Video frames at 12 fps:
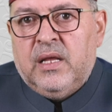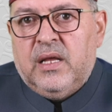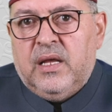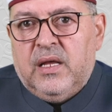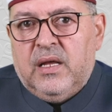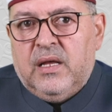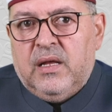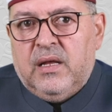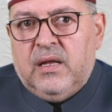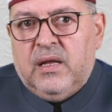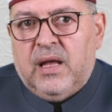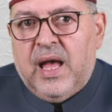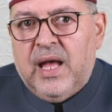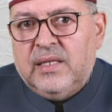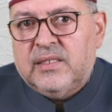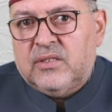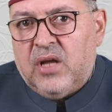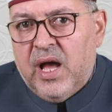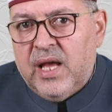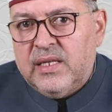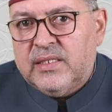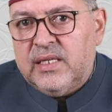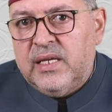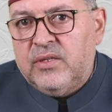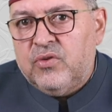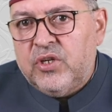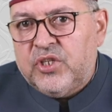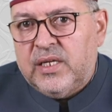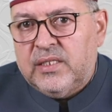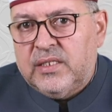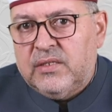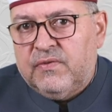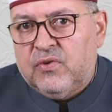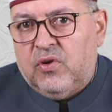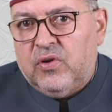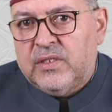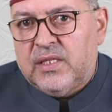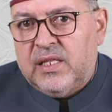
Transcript: and styles enriches, of course.